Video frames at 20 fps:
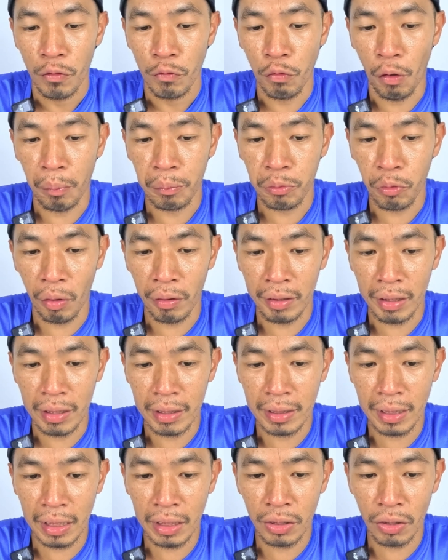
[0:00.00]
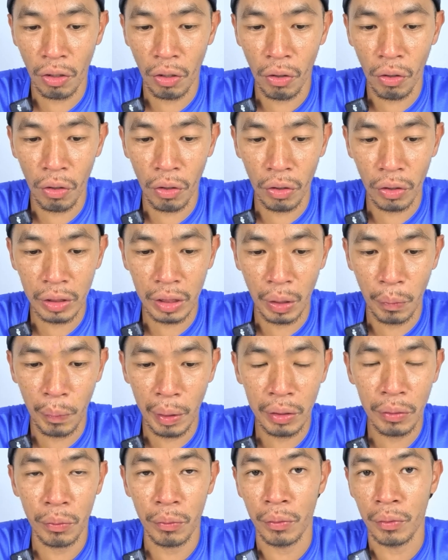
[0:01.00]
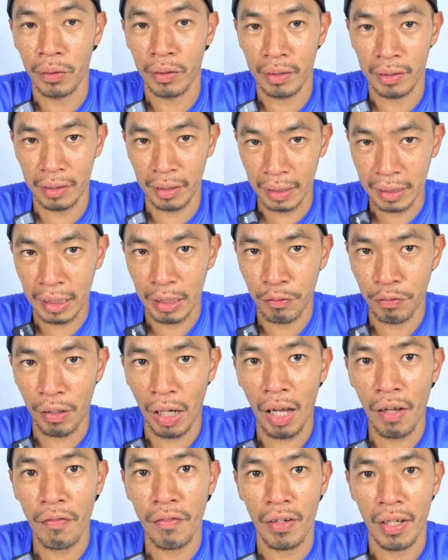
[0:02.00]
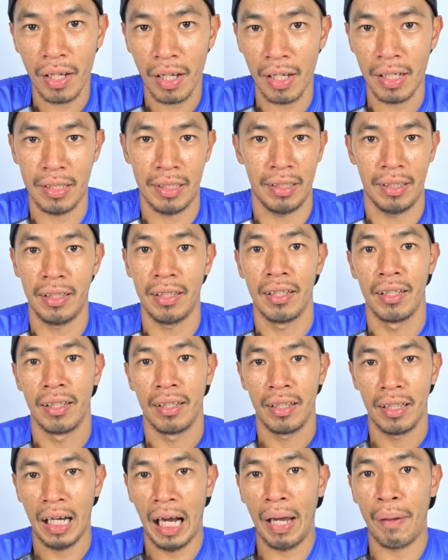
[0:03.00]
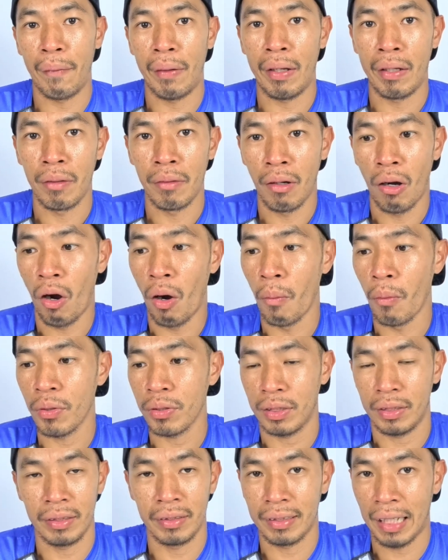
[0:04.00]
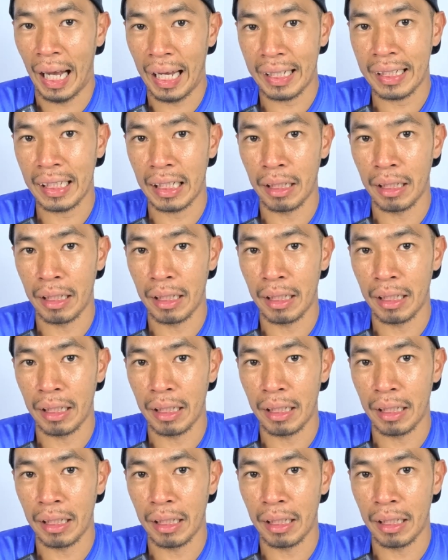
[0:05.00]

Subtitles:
From 26 all the way to 35 is a highway, almost 9